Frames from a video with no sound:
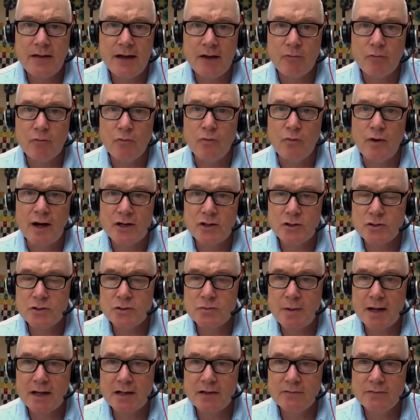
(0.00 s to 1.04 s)
They
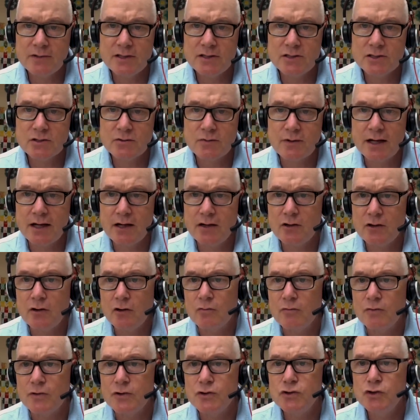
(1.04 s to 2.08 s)
retrospectively screened over